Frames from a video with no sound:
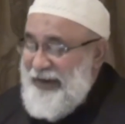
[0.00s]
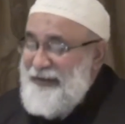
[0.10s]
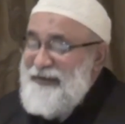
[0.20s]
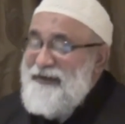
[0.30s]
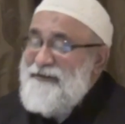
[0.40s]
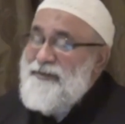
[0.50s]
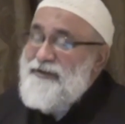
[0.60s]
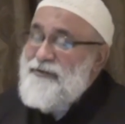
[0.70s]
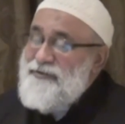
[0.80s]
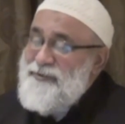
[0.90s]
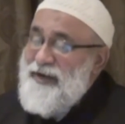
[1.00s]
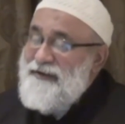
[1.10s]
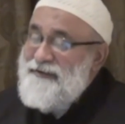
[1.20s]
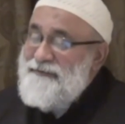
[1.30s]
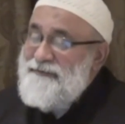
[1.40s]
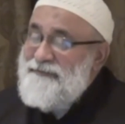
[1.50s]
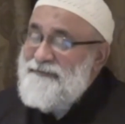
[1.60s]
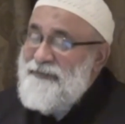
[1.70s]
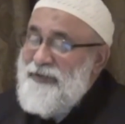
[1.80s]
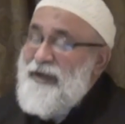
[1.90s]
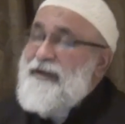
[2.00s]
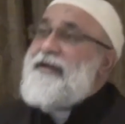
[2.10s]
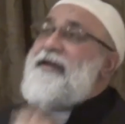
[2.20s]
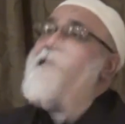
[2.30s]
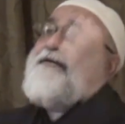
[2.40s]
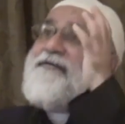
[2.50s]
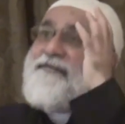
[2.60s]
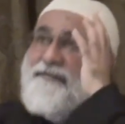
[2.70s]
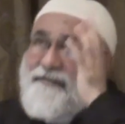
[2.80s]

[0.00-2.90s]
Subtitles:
Ali Akbar goes back and again